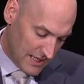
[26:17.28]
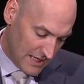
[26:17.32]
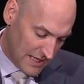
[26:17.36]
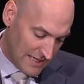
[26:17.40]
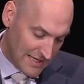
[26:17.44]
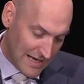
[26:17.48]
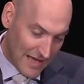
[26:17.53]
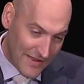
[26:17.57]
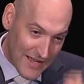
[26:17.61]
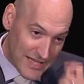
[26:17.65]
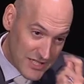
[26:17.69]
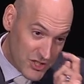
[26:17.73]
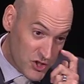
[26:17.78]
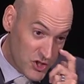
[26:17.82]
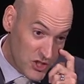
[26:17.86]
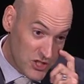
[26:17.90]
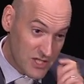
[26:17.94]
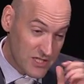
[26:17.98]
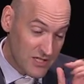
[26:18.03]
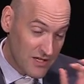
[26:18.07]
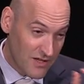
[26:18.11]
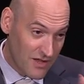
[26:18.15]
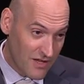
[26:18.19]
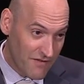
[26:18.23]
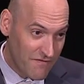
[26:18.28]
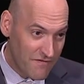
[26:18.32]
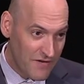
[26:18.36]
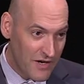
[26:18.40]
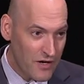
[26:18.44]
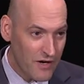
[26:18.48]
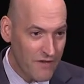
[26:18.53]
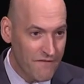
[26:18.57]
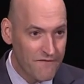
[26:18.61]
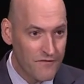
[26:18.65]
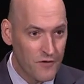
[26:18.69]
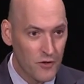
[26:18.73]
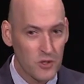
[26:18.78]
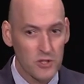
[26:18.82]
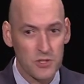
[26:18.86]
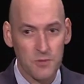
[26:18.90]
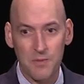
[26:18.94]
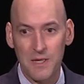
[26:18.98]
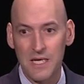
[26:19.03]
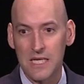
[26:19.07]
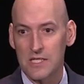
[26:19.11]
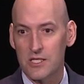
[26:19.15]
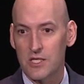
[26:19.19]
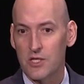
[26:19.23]
Now, that's just the very first
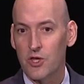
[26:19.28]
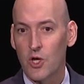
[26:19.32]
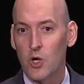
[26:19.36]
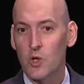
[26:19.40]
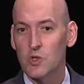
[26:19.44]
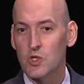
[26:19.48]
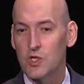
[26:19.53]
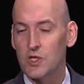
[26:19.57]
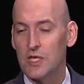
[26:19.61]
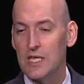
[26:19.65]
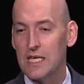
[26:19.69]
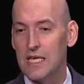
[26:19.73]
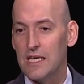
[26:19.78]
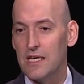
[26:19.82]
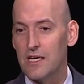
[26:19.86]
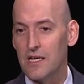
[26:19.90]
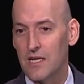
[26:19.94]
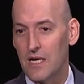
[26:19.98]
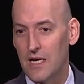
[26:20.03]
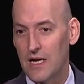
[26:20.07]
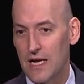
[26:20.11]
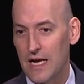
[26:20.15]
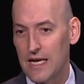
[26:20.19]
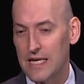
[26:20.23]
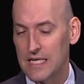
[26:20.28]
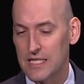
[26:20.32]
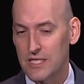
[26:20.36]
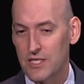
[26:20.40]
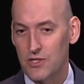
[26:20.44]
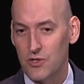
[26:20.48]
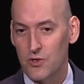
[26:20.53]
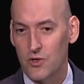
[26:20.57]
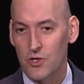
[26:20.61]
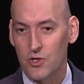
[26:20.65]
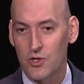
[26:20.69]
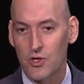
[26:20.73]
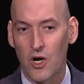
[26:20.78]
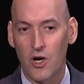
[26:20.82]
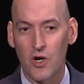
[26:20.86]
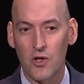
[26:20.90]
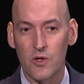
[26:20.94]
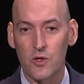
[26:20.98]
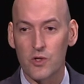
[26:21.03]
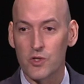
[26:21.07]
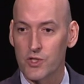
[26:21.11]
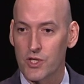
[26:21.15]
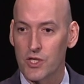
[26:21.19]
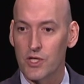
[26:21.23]
piece, and those are the, I guess you could call
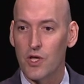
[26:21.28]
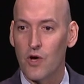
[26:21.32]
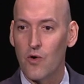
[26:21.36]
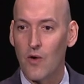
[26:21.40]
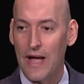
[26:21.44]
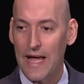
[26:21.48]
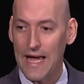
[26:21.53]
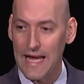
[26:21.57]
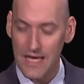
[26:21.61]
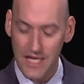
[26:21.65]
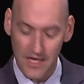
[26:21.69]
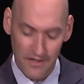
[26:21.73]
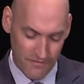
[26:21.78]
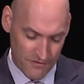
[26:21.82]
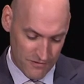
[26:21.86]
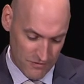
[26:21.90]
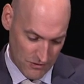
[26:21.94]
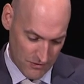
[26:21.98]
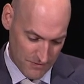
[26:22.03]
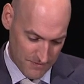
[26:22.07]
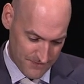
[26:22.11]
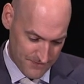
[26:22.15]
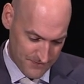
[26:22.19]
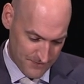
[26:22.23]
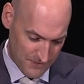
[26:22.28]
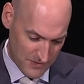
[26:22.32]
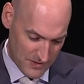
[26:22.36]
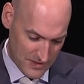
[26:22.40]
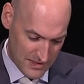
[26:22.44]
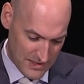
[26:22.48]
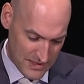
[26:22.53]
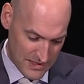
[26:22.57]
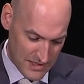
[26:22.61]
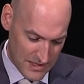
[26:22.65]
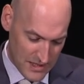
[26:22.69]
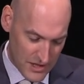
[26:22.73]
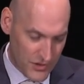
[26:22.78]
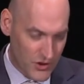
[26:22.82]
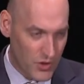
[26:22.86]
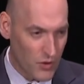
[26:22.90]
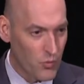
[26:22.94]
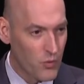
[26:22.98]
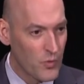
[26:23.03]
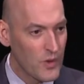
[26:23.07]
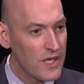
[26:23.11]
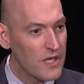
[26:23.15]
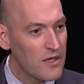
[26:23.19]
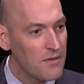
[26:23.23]
those the low-hanging fruit. The
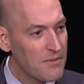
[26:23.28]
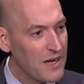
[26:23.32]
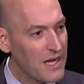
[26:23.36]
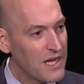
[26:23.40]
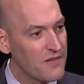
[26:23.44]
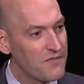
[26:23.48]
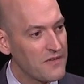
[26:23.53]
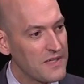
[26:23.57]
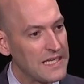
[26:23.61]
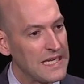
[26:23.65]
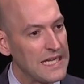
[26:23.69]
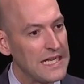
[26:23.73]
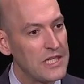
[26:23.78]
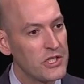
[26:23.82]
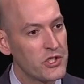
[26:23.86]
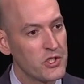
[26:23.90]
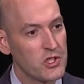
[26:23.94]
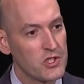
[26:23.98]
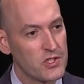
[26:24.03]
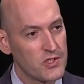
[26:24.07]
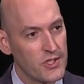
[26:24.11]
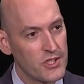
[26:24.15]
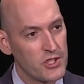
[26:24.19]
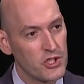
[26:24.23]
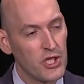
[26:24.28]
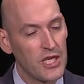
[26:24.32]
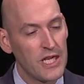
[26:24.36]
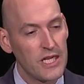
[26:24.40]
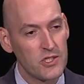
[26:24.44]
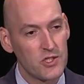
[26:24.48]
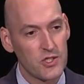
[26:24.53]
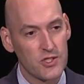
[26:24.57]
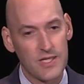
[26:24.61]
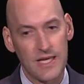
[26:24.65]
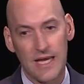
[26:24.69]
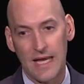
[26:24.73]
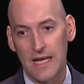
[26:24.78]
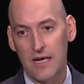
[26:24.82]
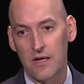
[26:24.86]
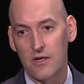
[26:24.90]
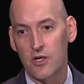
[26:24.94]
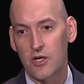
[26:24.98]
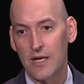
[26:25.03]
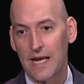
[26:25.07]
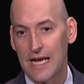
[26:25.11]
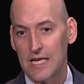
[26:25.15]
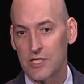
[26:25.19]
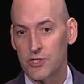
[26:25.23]
real modifications, the changes that
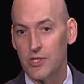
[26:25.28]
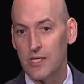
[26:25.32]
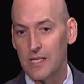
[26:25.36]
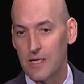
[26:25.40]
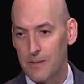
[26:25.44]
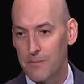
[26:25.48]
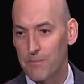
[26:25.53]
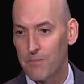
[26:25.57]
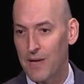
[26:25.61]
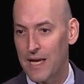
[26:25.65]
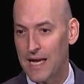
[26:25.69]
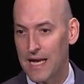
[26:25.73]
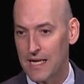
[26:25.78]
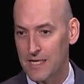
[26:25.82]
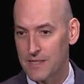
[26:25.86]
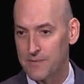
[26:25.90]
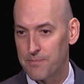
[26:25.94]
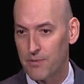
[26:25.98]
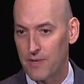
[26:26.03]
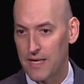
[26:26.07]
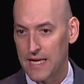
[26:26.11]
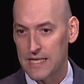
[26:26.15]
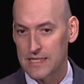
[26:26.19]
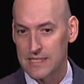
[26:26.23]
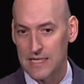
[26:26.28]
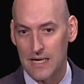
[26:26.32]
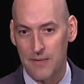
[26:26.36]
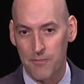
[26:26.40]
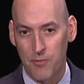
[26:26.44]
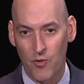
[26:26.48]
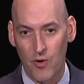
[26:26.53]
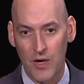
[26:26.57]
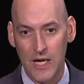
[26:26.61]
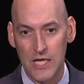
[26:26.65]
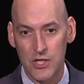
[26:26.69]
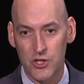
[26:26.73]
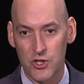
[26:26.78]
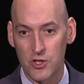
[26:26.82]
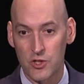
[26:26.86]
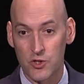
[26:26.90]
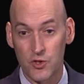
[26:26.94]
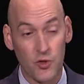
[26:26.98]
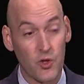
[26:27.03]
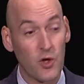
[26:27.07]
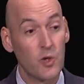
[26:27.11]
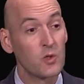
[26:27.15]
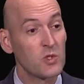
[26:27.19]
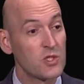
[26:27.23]
could actually impact plant operations, are
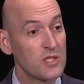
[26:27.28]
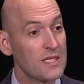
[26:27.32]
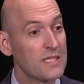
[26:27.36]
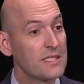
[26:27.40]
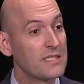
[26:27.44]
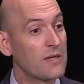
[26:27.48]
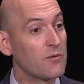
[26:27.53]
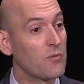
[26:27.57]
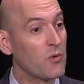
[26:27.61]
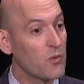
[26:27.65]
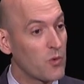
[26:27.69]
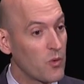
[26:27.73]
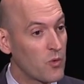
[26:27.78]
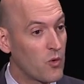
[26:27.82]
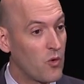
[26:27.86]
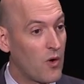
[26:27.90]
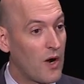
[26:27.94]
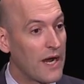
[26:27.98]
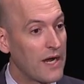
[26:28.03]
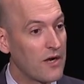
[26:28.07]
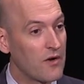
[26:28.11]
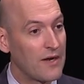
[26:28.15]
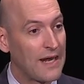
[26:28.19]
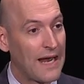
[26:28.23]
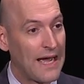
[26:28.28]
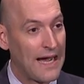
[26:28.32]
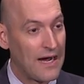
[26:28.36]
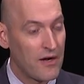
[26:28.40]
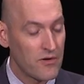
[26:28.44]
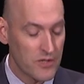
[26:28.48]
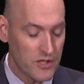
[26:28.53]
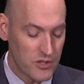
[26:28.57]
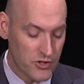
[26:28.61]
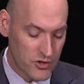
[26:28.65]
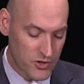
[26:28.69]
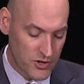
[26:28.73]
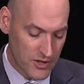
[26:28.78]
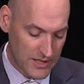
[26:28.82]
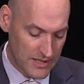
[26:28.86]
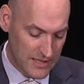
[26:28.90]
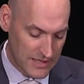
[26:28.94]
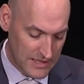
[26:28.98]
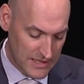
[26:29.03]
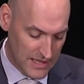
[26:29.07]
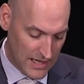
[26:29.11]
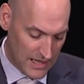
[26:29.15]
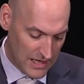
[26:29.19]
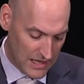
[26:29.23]
those things that would require an outage to
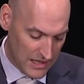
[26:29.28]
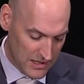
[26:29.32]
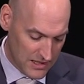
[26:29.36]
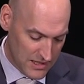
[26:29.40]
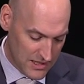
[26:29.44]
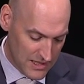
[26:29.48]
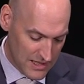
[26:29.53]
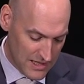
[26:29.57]
conduct.